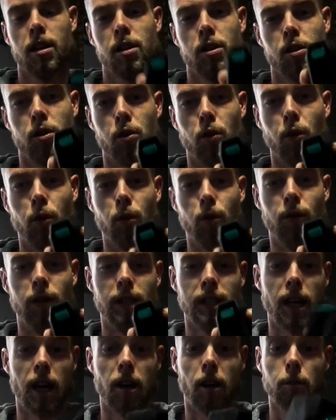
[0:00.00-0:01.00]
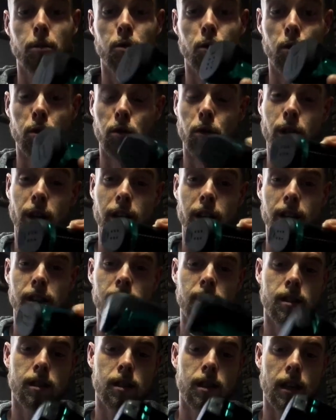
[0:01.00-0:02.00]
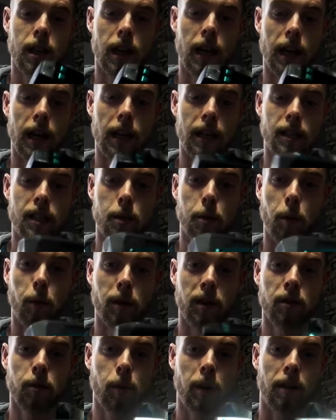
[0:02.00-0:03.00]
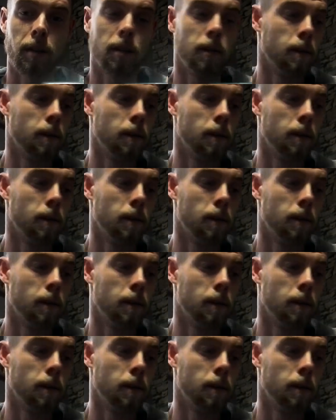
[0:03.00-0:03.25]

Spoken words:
So let's get an up close look at this and see what we're dealing with.